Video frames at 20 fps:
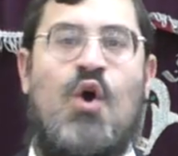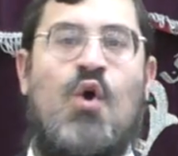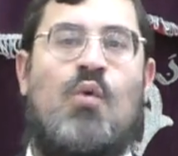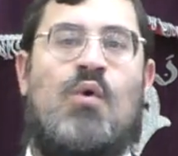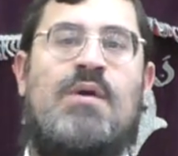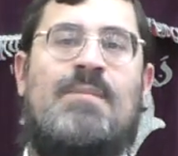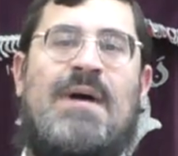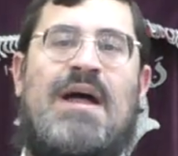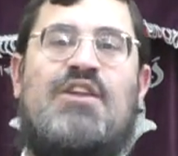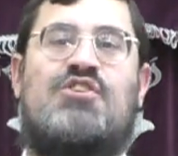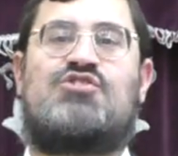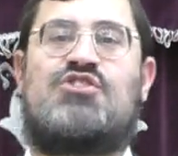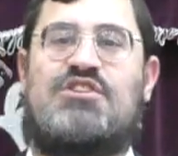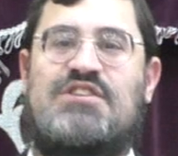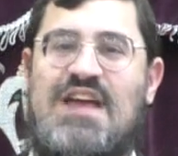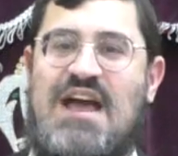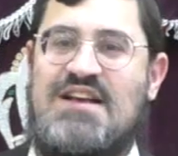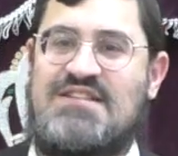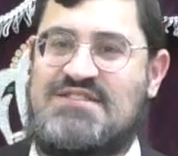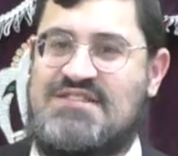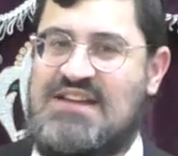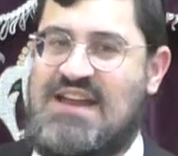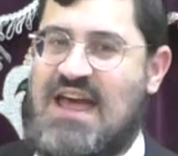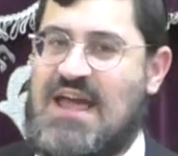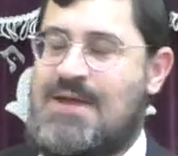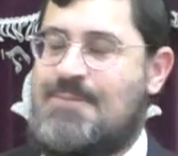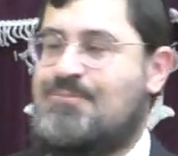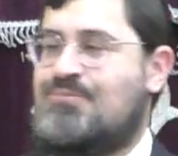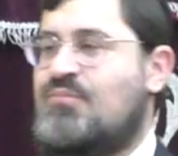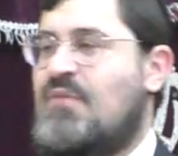We mentioned
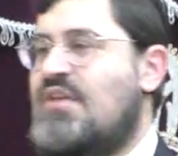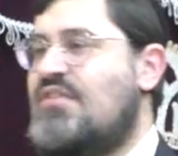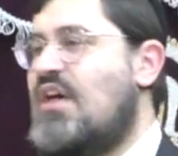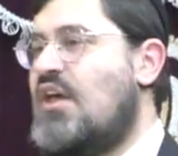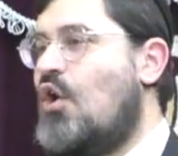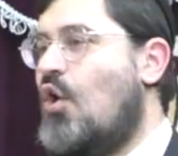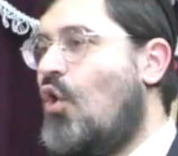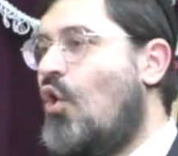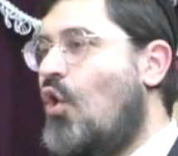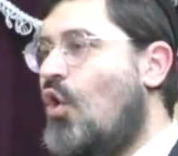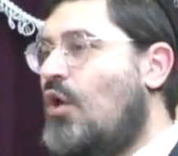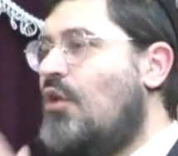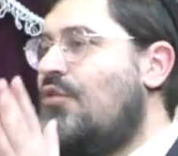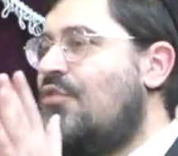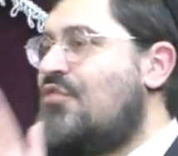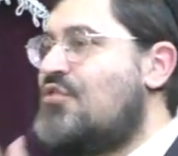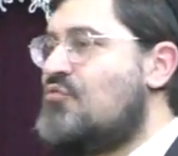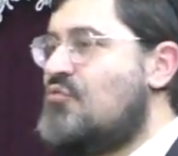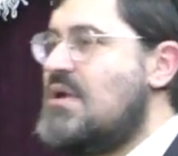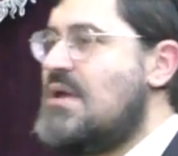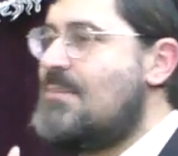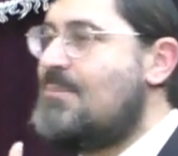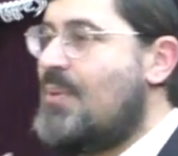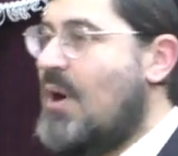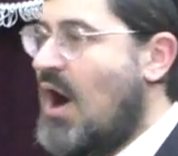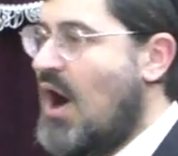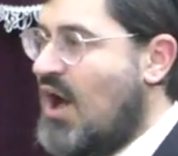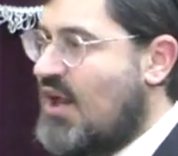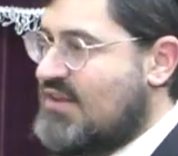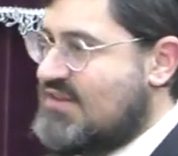yesterday that all three
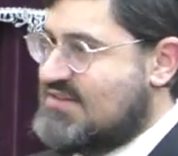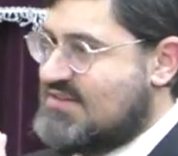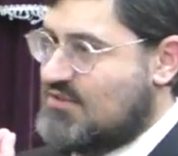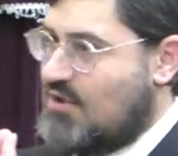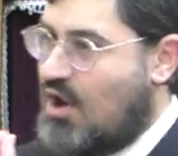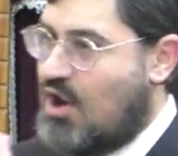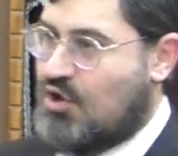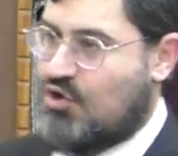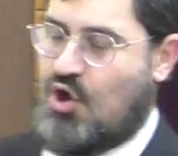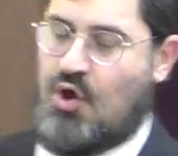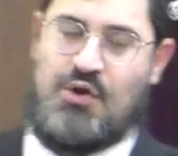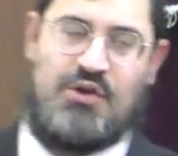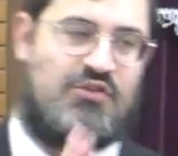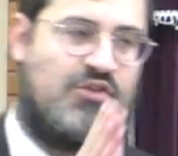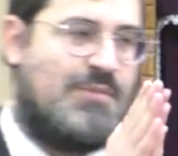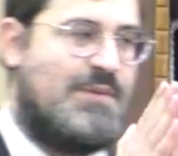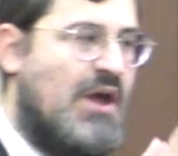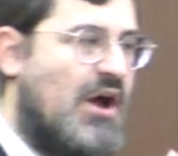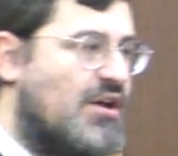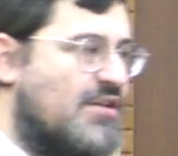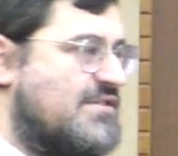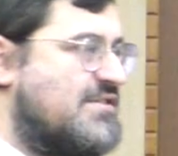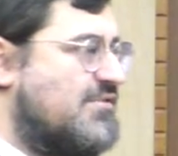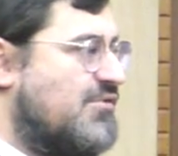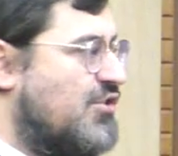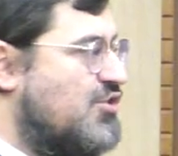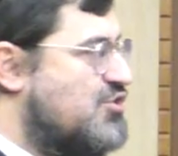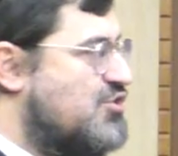parts are going to be asr on